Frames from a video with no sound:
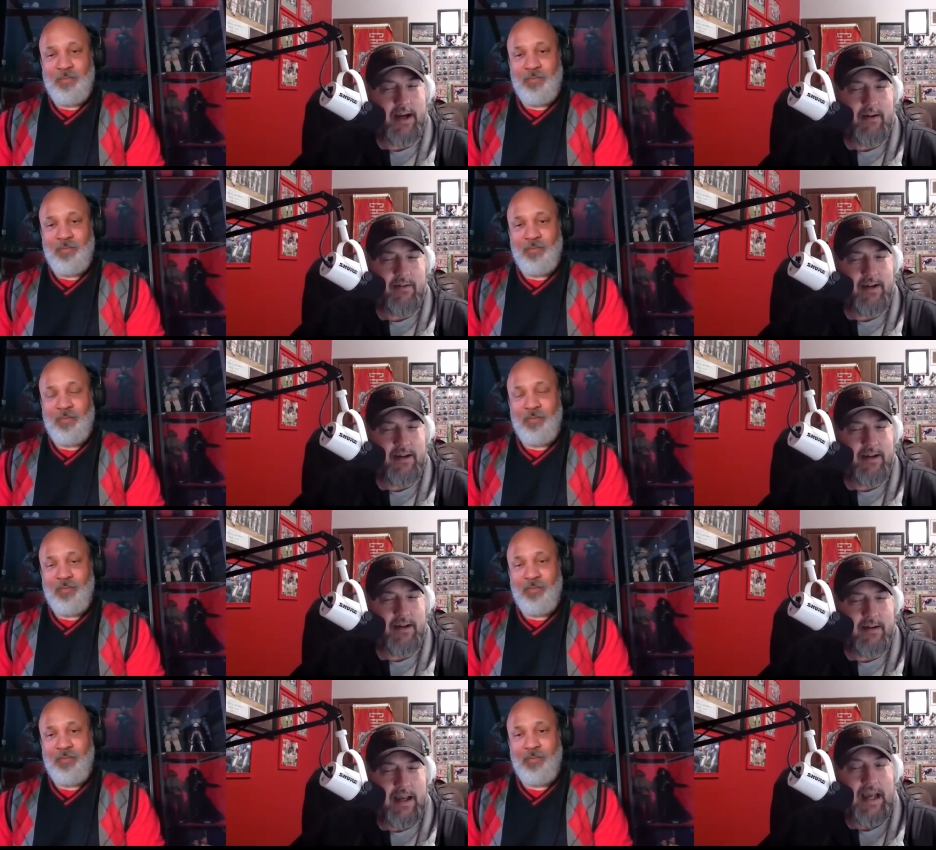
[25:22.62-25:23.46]
Speaker 1: area.
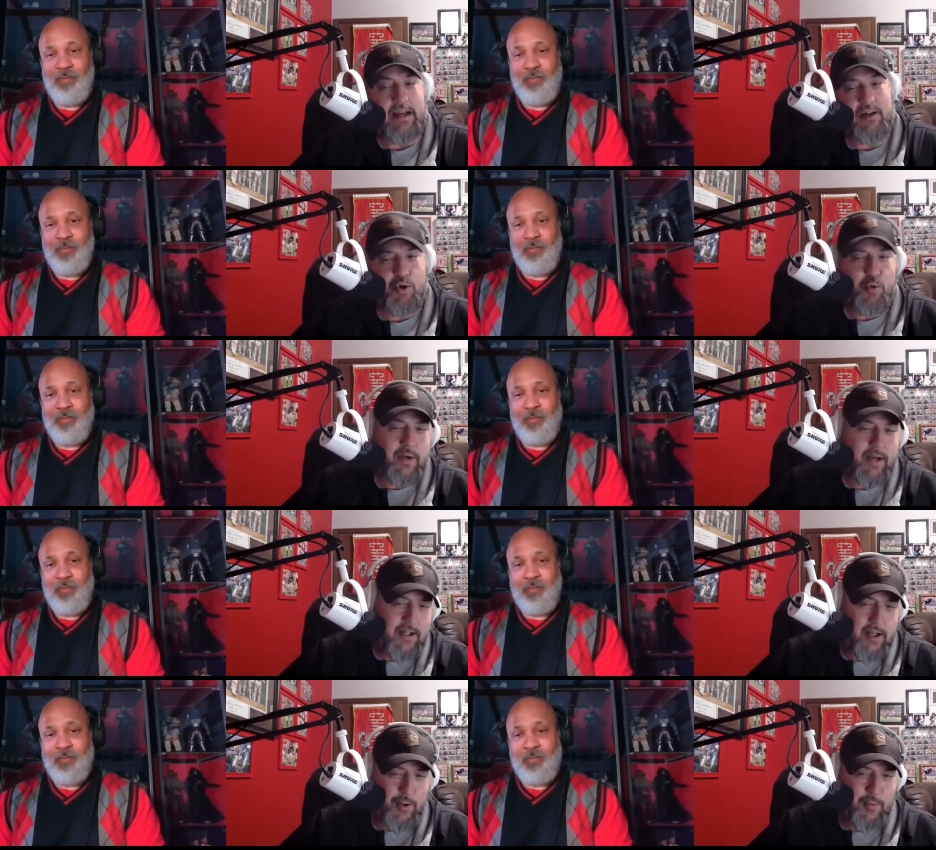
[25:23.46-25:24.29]
I do and I
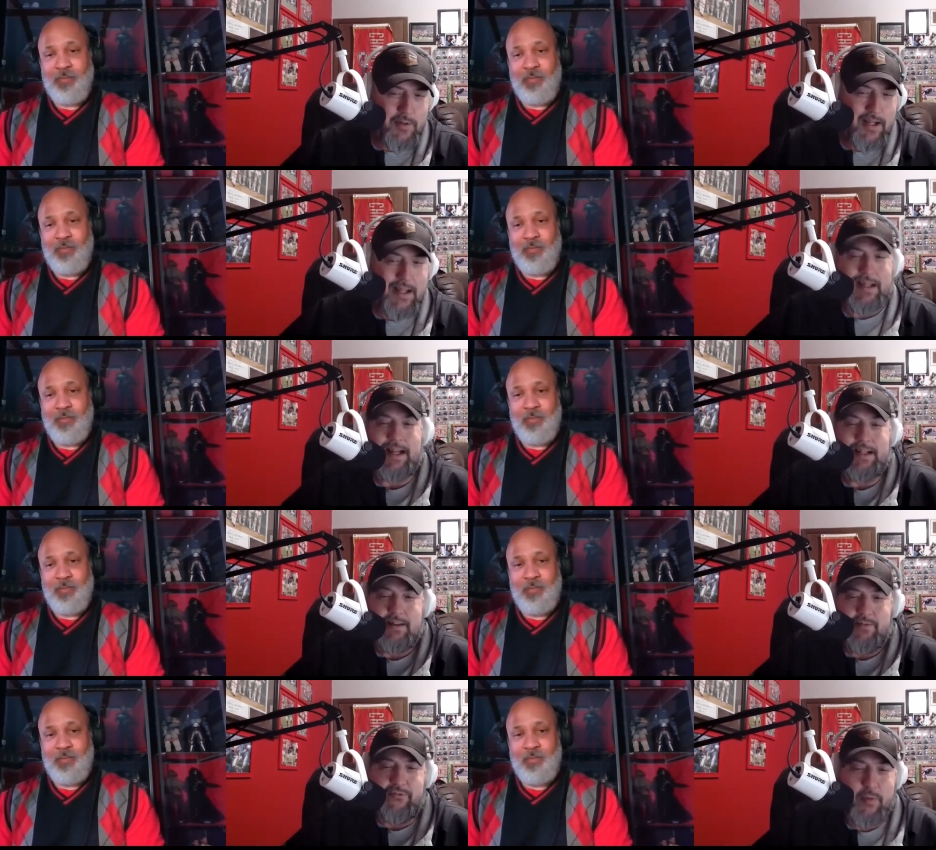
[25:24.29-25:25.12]
don't. Like the
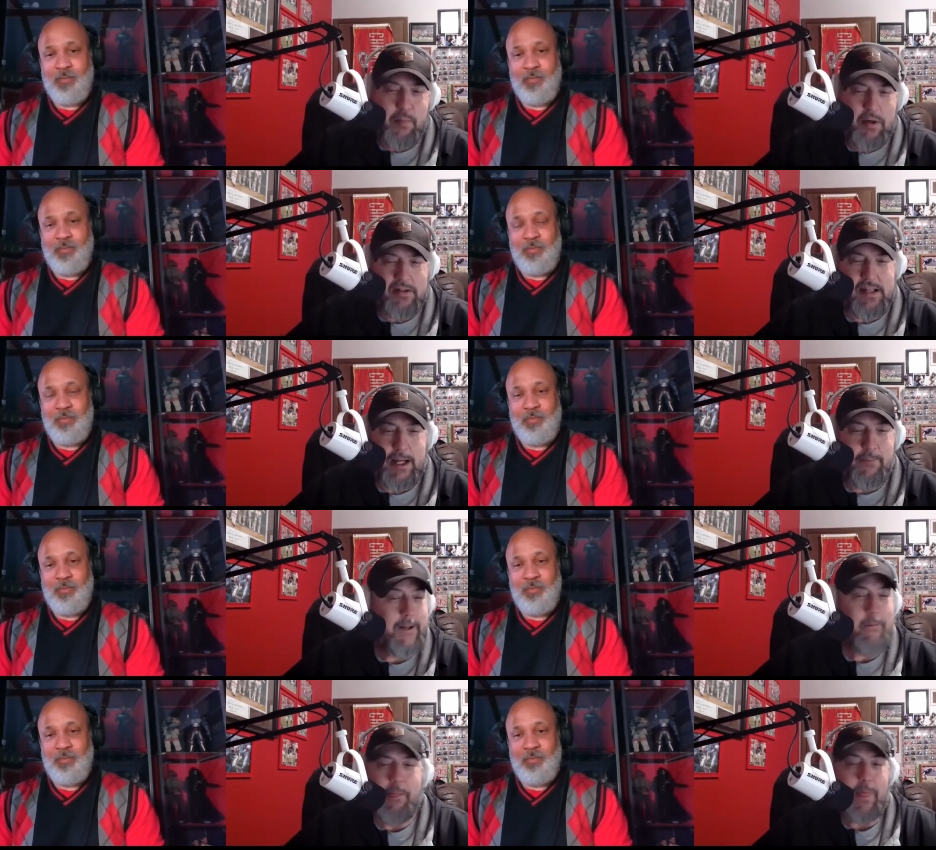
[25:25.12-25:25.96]
football side of me
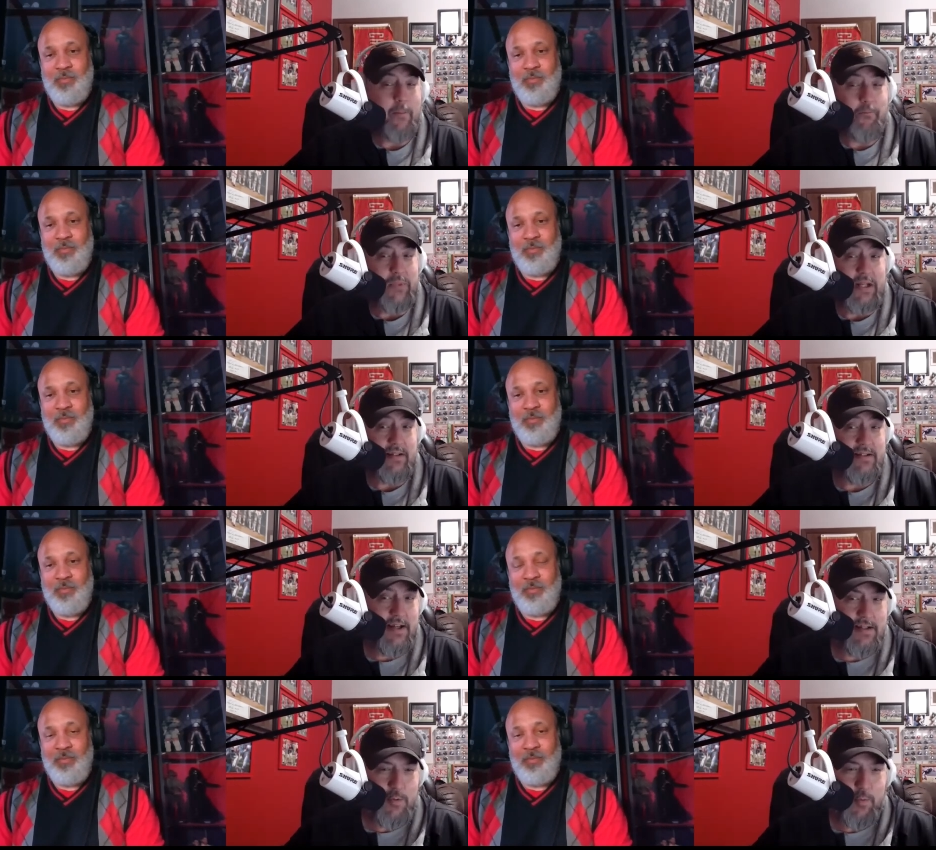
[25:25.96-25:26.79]

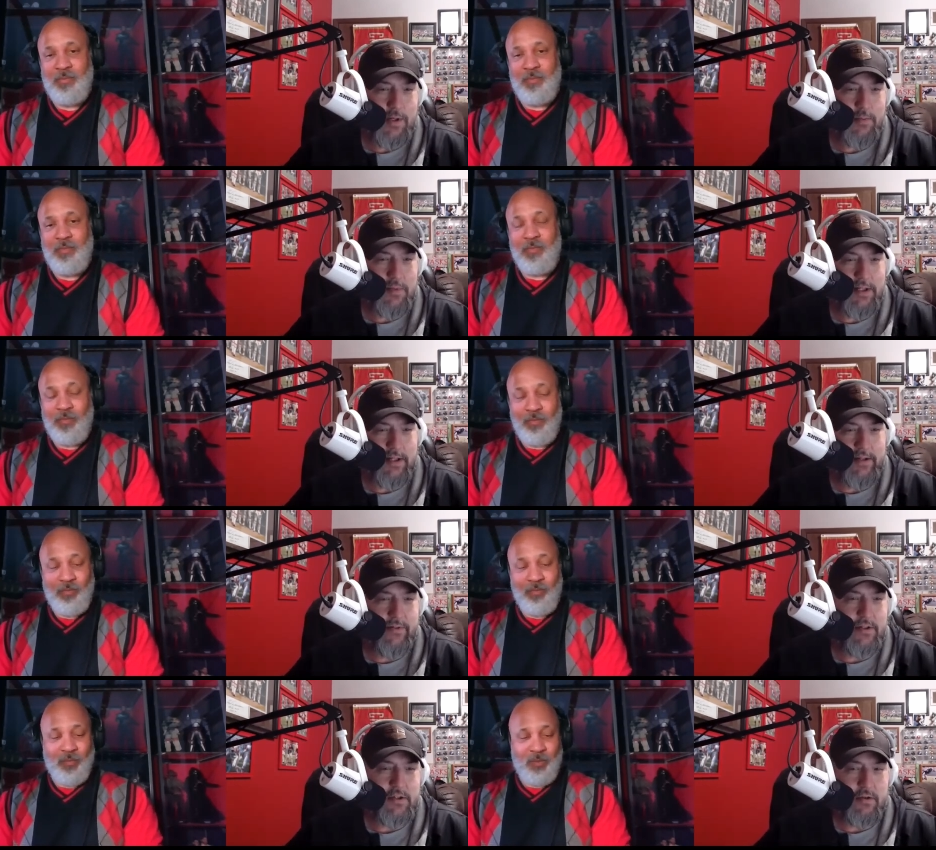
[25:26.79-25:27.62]
doesn't want to believe in a
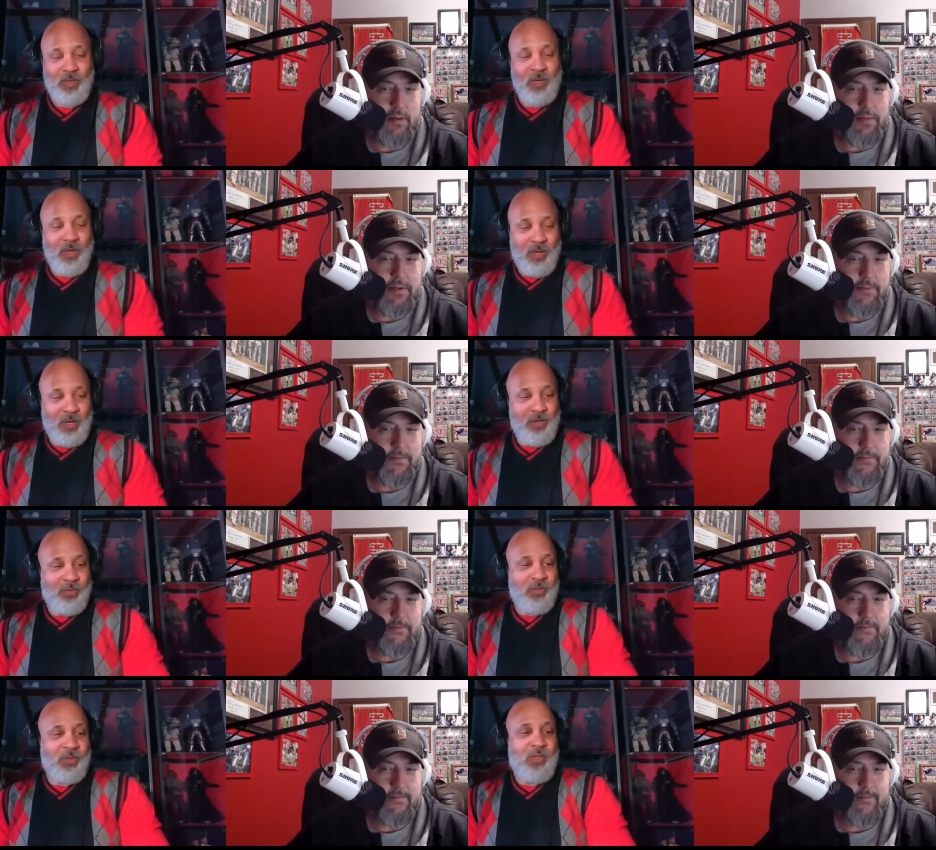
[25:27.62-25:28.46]
script. Here's
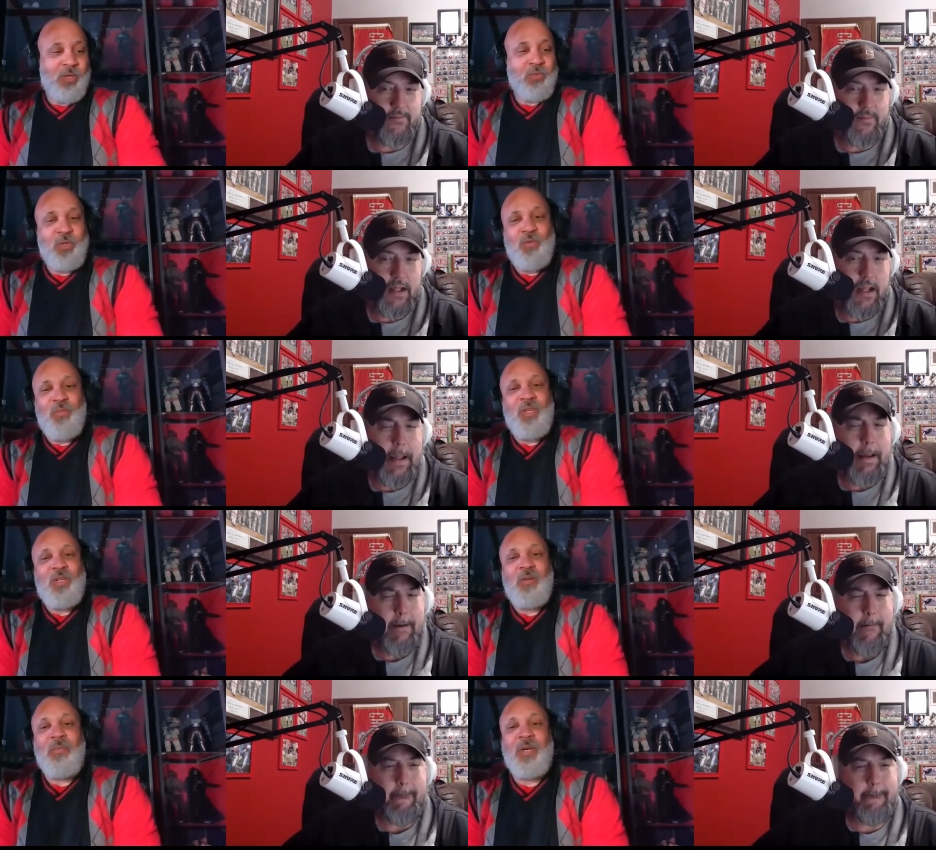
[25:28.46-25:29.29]
the
Speaker 2: thing: when you
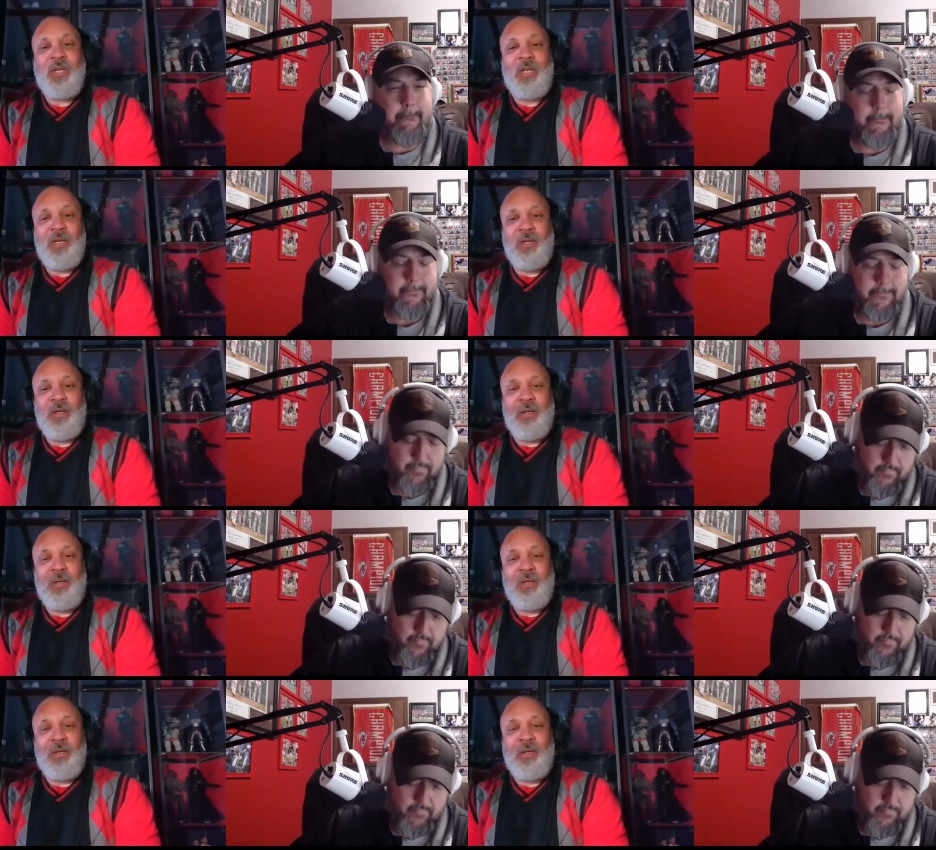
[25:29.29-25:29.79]
mention money,